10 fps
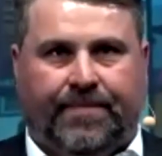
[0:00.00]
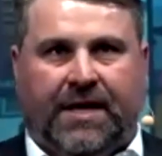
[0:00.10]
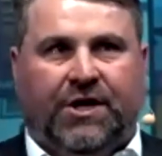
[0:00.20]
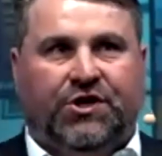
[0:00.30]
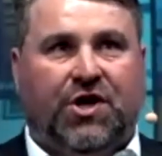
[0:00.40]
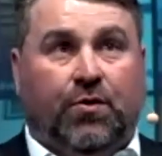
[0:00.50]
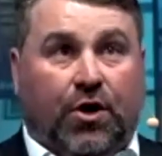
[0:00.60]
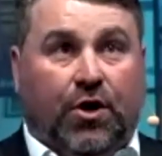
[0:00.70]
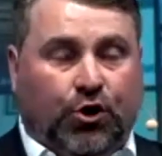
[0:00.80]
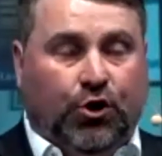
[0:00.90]
So
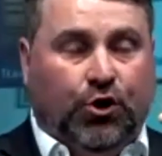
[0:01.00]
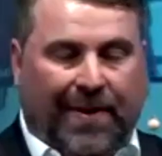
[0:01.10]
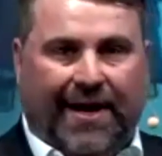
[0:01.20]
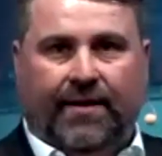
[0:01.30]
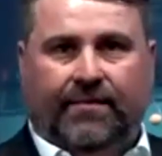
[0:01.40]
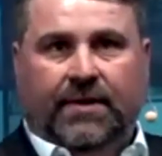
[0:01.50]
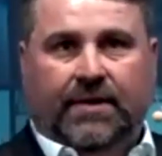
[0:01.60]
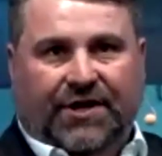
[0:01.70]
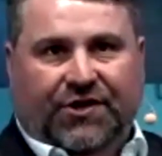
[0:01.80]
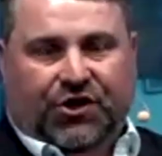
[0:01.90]
your job here
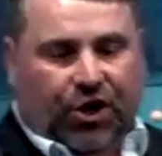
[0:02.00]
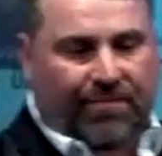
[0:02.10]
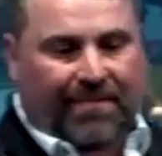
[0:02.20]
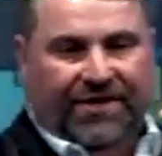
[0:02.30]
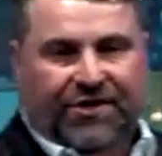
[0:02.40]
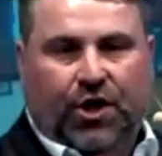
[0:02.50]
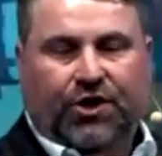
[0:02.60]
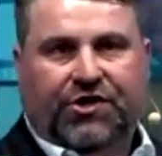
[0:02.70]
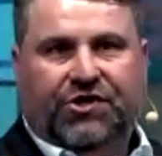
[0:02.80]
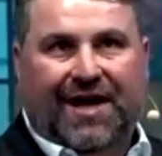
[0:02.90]
is to commit to
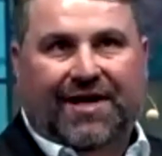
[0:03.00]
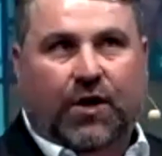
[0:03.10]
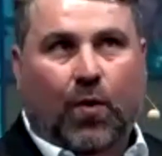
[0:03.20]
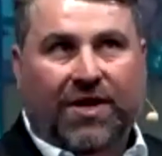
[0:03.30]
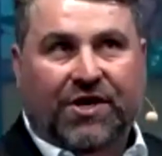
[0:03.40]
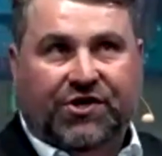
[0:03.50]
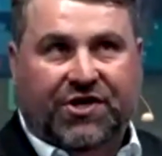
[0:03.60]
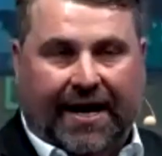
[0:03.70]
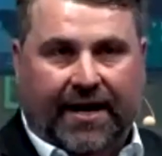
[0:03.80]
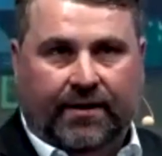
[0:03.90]
understanding when you're
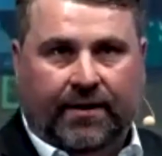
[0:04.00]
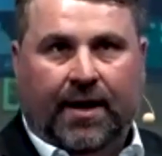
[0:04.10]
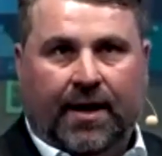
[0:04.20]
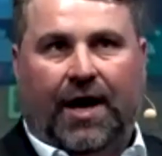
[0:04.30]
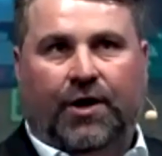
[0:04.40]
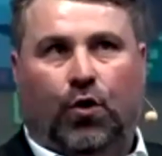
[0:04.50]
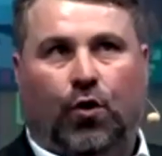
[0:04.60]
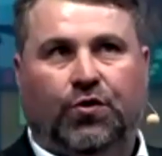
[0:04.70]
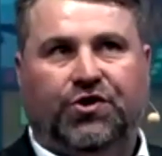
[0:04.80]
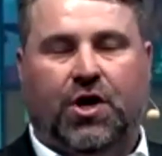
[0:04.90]
selling, and
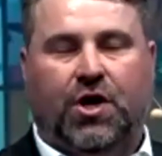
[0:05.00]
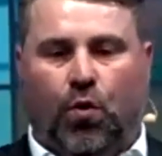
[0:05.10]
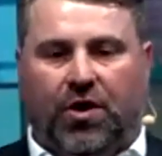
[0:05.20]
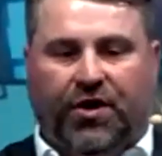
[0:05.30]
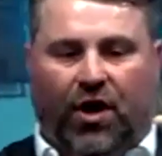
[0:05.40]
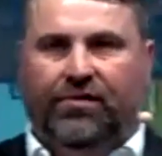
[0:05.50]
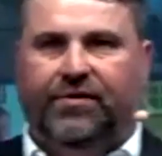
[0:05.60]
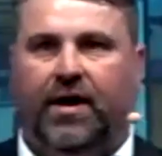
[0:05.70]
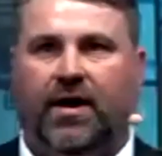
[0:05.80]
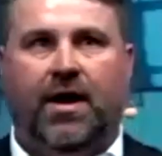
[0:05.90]
also one
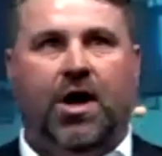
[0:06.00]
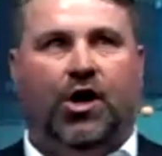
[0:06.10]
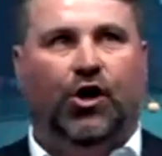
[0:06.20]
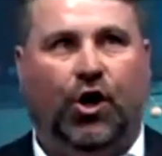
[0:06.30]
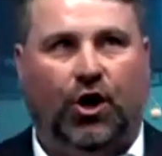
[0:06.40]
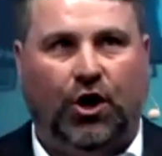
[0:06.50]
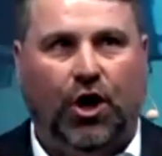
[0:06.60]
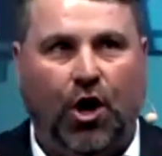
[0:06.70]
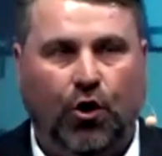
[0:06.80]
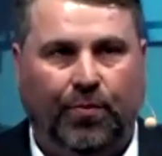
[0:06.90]
other
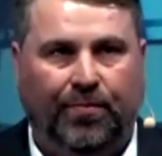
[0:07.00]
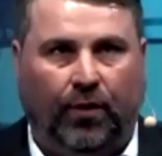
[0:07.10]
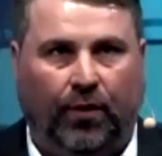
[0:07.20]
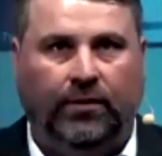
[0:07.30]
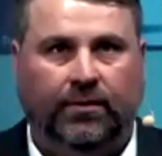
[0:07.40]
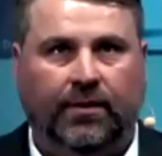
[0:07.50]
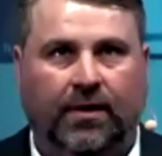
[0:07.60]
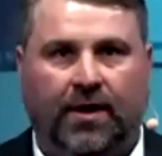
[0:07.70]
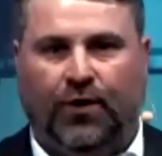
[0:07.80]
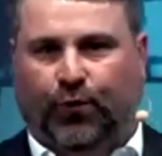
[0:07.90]
global
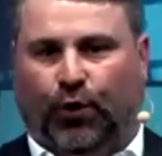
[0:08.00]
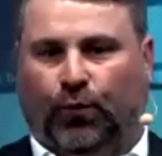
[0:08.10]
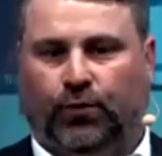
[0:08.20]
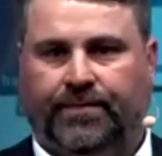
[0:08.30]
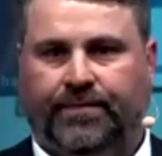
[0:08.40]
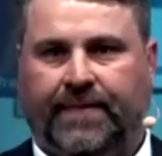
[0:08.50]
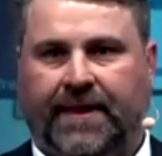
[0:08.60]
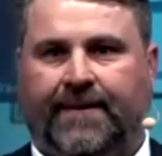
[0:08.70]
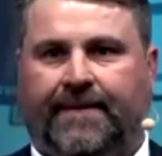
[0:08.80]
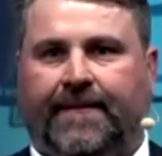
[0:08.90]
rule.
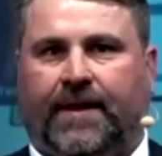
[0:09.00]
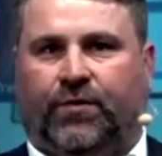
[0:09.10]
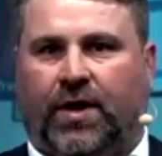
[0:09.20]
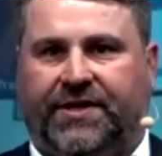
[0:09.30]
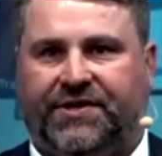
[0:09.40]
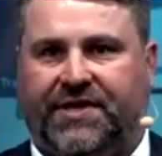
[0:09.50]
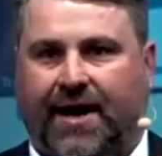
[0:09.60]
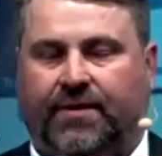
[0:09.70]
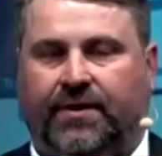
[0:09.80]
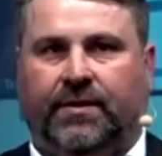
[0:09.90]
Write this
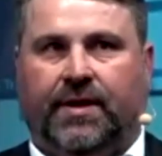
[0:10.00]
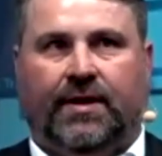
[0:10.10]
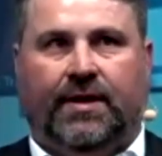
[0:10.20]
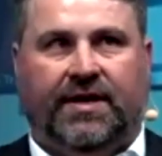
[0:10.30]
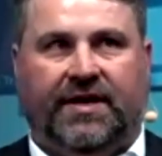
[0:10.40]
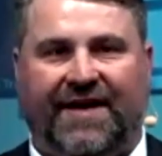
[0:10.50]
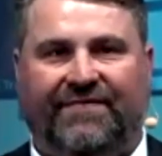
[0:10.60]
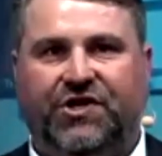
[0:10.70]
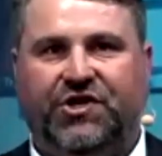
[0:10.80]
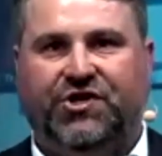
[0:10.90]
down.
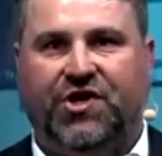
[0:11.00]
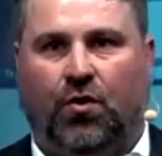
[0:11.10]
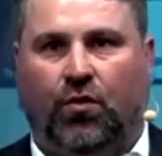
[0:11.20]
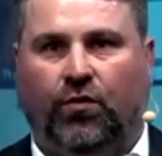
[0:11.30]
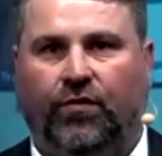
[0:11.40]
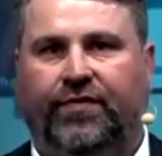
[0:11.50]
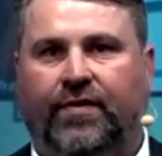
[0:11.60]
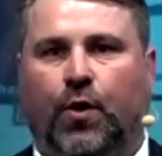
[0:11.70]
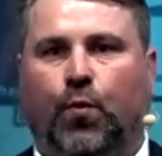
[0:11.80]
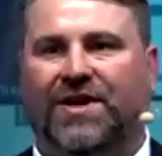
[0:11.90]
Never solve
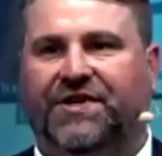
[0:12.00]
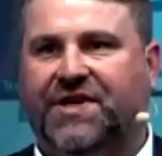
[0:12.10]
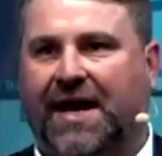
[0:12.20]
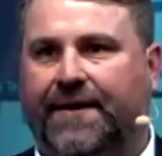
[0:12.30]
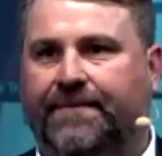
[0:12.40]
when you're selling.